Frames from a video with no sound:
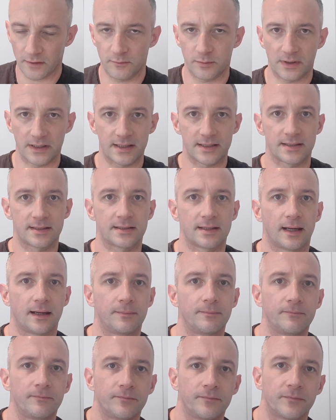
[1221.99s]
everybody's
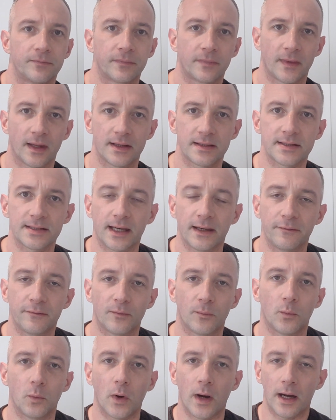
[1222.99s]

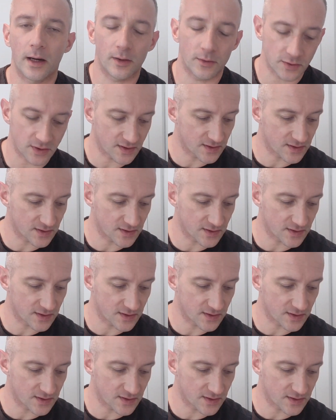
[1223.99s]
safe and well.